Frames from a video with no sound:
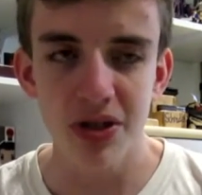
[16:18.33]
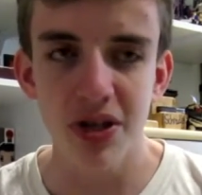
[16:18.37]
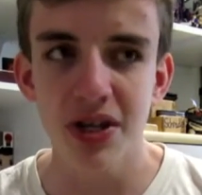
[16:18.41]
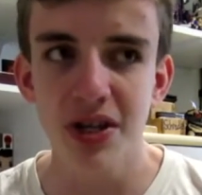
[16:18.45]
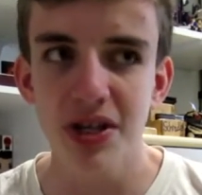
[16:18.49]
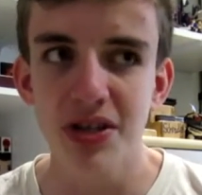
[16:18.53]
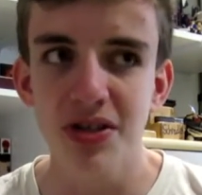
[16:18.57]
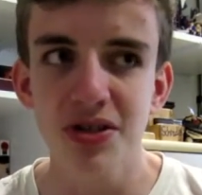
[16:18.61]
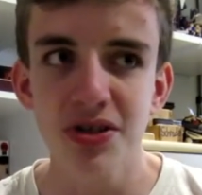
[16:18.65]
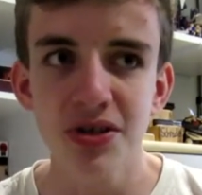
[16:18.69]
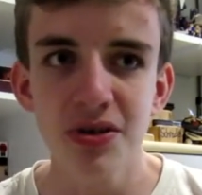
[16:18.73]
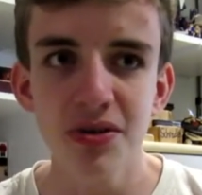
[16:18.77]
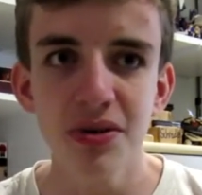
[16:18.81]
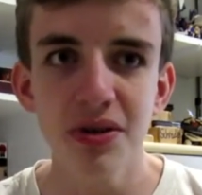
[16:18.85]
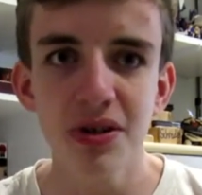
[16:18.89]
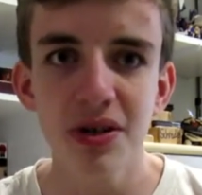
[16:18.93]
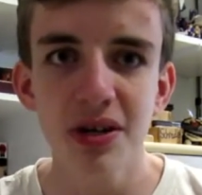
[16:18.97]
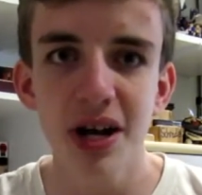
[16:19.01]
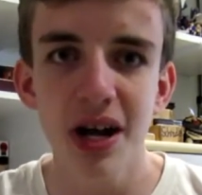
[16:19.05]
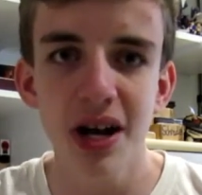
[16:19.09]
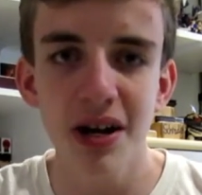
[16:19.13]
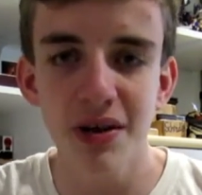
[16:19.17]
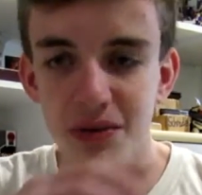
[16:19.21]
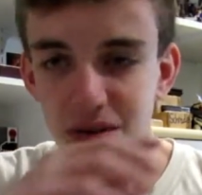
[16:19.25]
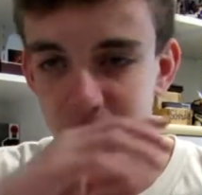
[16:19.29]
Like,
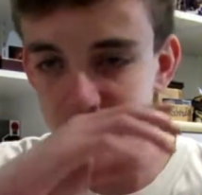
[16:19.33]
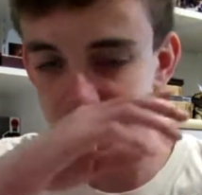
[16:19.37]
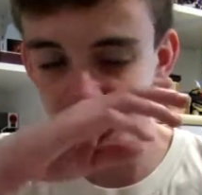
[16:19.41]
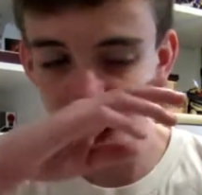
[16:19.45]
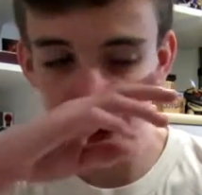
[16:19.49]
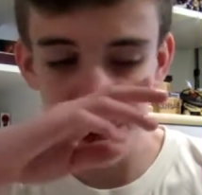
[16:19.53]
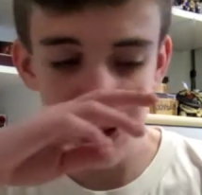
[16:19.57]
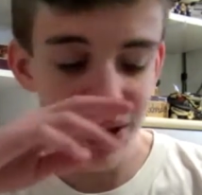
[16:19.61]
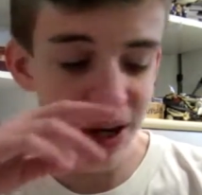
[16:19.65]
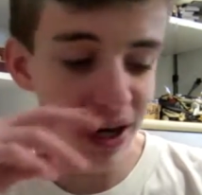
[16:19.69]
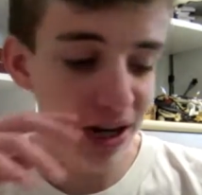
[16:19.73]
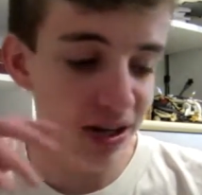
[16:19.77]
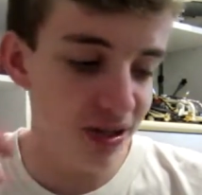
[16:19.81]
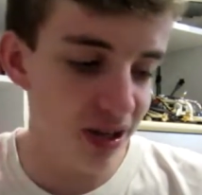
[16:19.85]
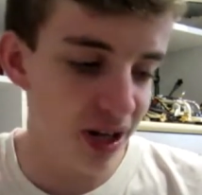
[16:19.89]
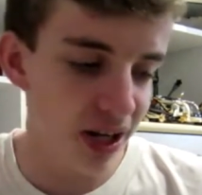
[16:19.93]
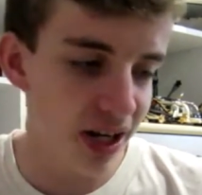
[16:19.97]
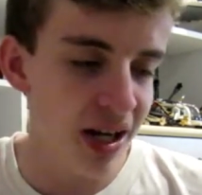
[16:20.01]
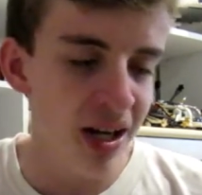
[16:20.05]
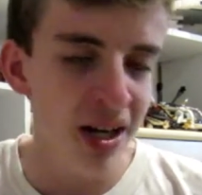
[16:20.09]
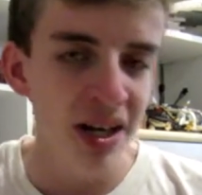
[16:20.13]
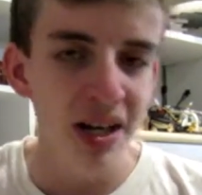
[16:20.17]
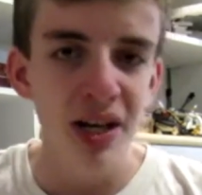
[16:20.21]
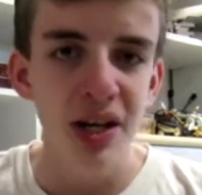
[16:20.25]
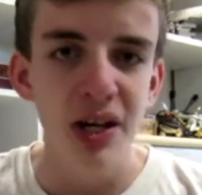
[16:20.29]
I was telling you guys,
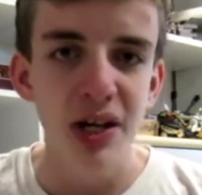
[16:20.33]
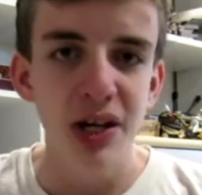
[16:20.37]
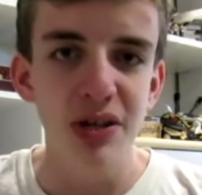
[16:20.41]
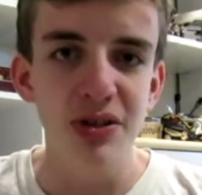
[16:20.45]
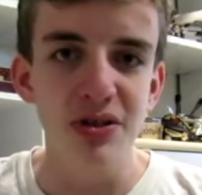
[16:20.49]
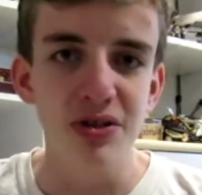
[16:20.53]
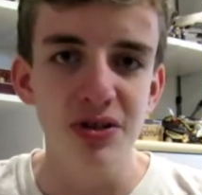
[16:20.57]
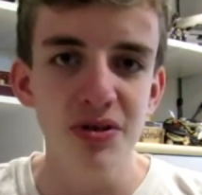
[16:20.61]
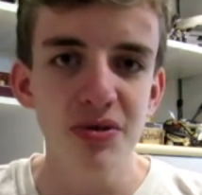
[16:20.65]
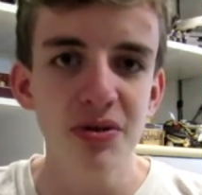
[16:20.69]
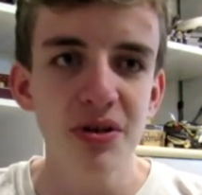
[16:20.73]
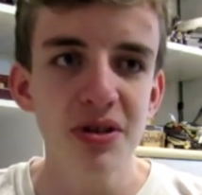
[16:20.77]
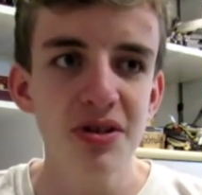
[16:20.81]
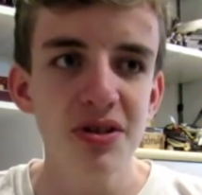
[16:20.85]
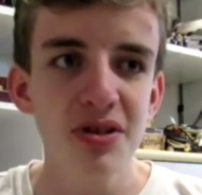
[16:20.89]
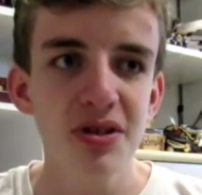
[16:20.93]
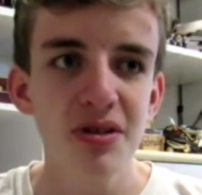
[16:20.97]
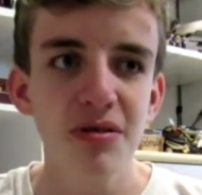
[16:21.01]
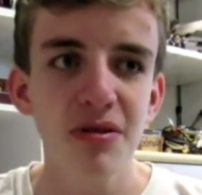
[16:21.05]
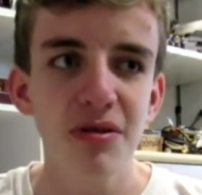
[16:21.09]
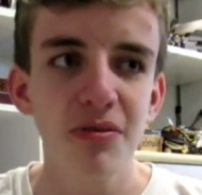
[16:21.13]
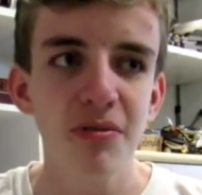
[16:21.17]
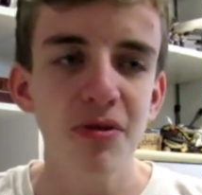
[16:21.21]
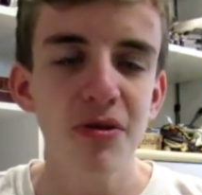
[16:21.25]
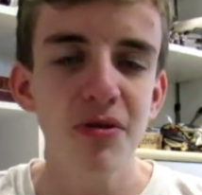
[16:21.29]
like, as soon as
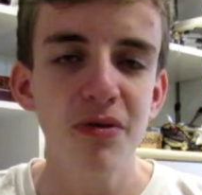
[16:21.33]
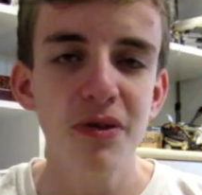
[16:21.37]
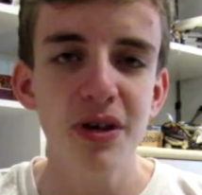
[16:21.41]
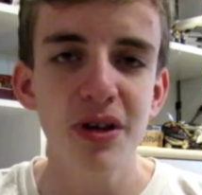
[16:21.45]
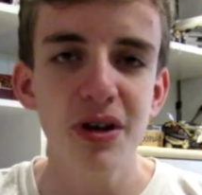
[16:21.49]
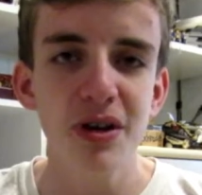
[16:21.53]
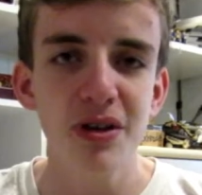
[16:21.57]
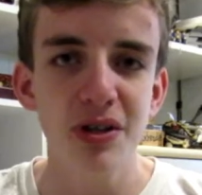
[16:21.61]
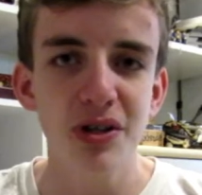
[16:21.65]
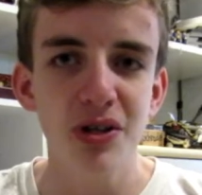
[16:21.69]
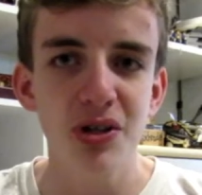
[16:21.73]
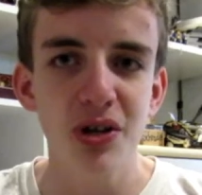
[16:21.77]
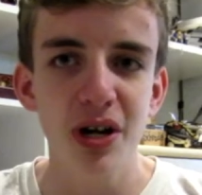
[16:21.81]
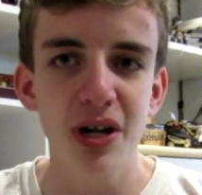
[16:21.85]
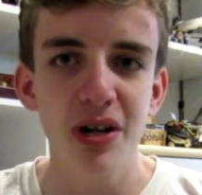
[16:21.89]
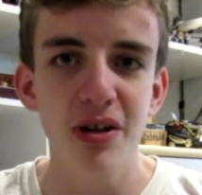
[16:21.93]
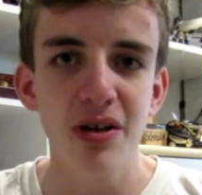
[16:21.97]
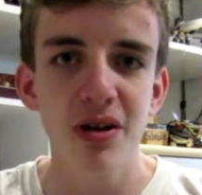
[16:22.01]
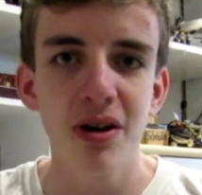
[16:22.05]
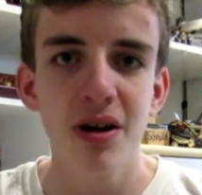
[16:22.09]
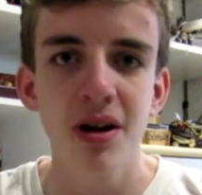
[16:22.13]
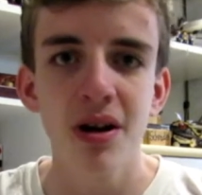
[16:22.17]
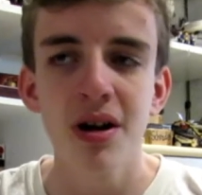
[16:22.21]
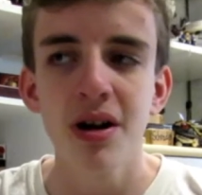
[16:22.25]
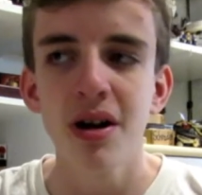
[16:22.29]
the movie on the
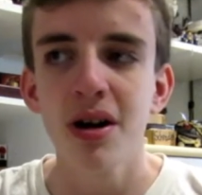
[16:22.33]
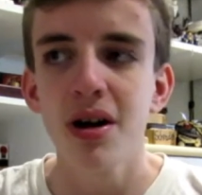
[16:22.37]
trailer,